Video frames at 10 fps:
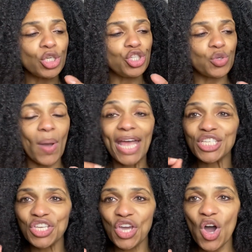
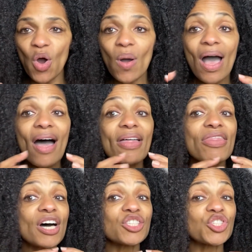jouet yo,
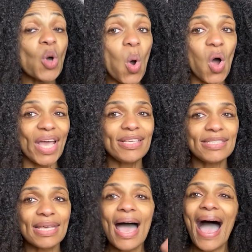the toys,